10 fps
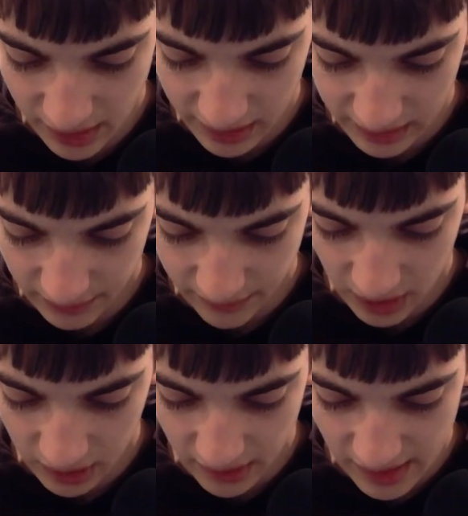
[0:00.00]
out the
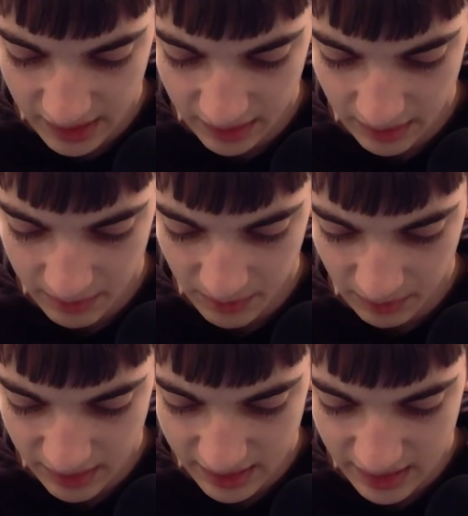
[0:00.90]
Valkyrie right here. That would be
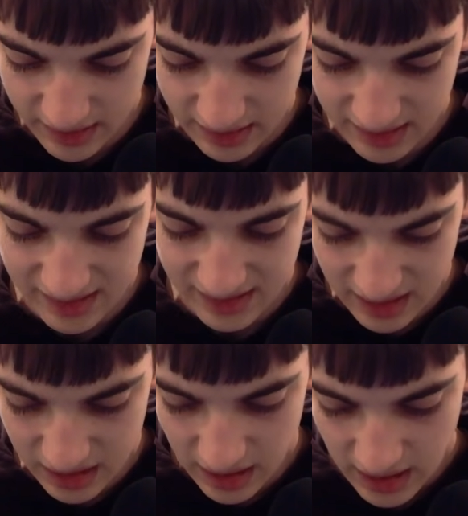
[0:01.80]
really nice.
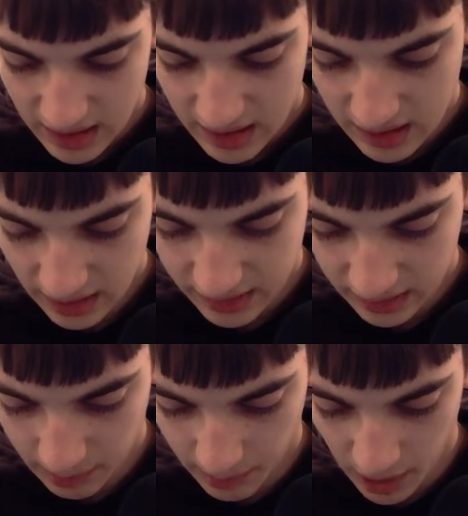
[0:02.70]
Instead, he knocks out
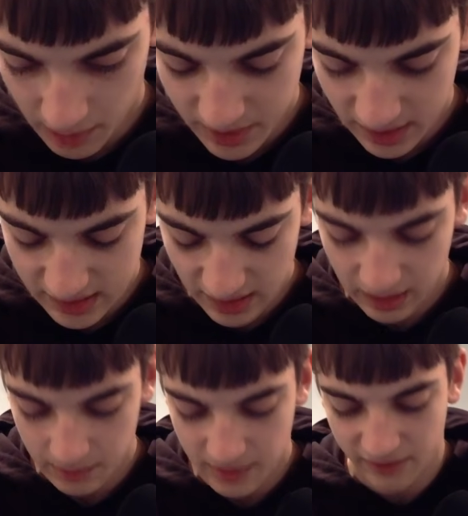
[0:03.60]
the Barb, so that's not going
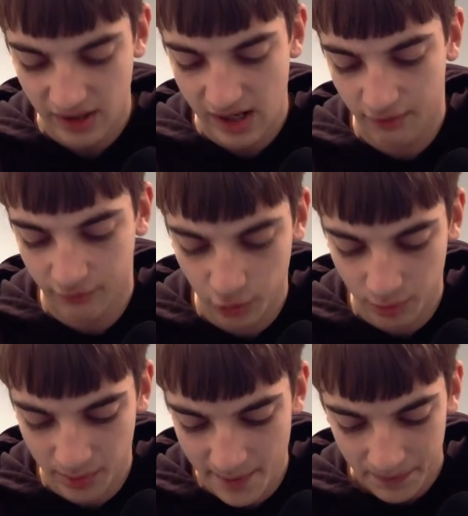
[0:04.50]
to be very helpful,
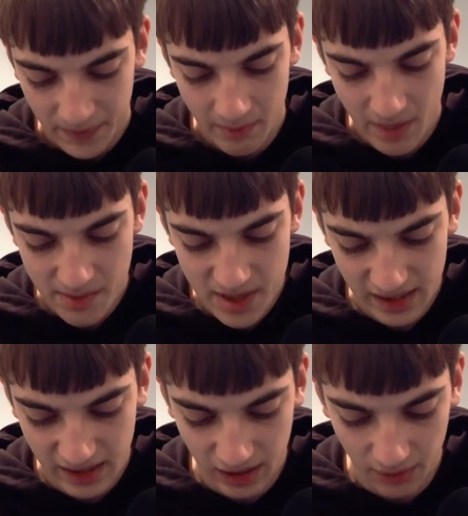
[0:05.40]
but maybe you
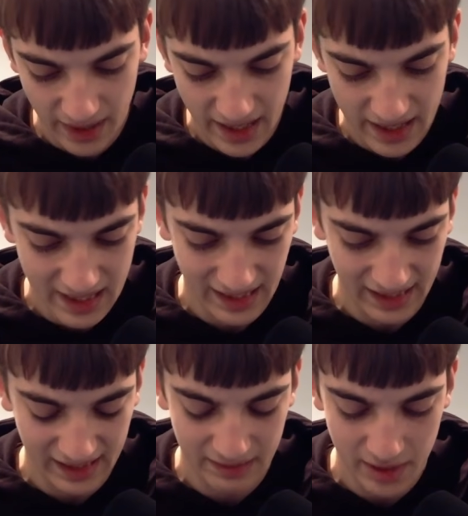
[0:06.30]
can go ahead and
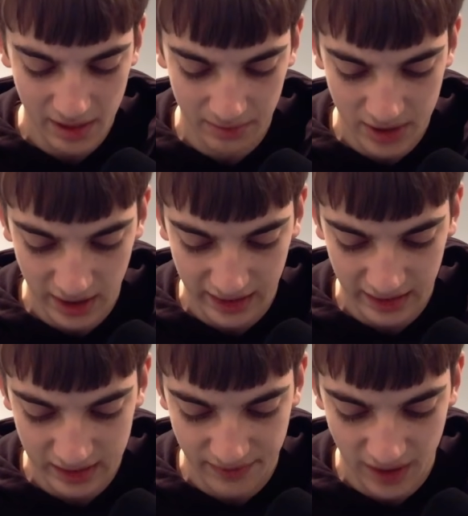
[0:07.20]
like be able to knock out
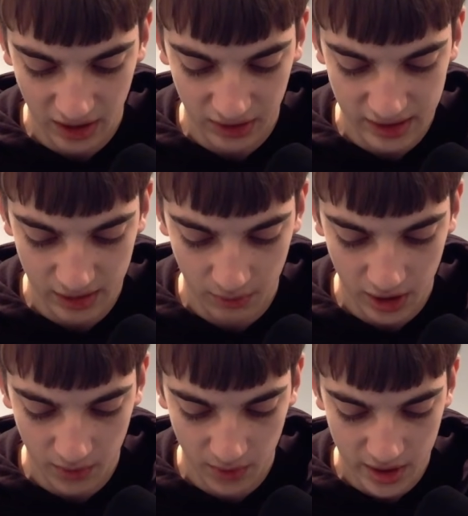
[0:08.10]
this Valkyrie in the
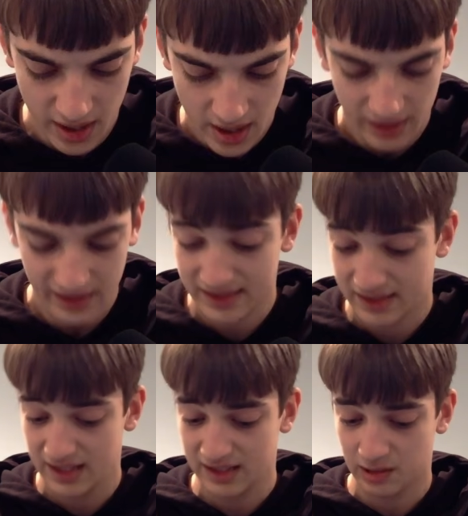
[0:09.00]
one-on-one. Let's
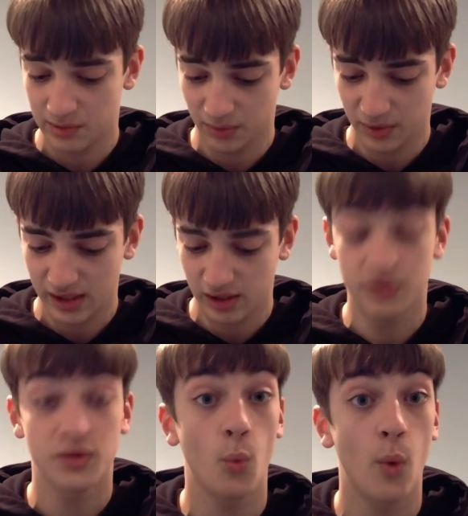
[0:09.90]
see, it's going to be really
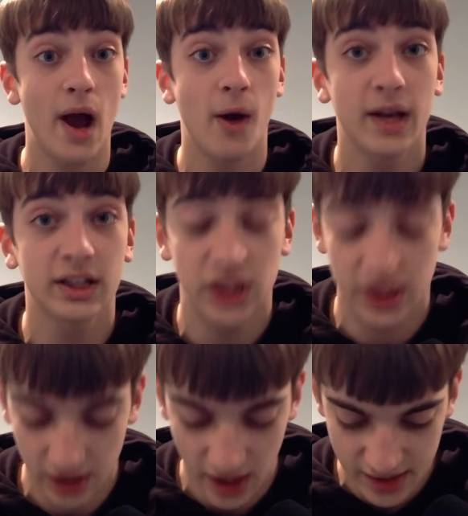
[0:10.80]
close. Wow, we actually
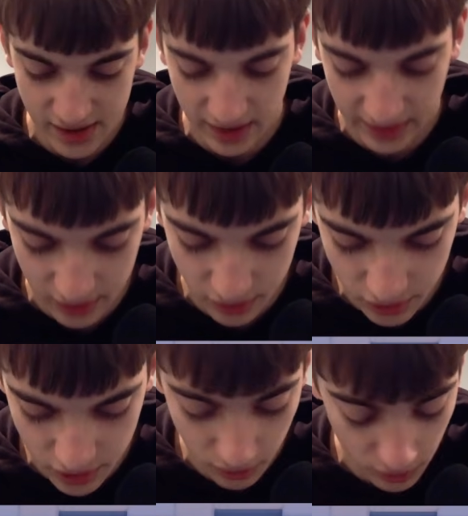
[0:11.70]

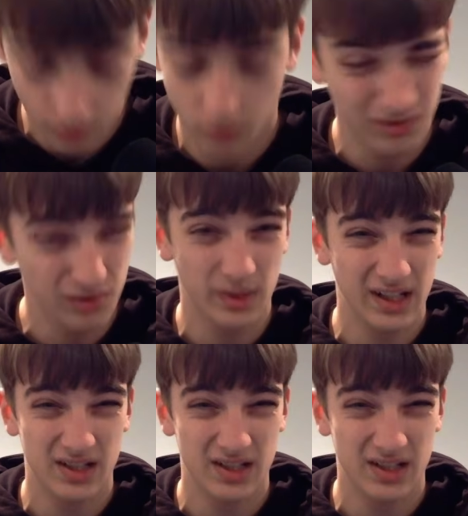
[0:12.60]
we actually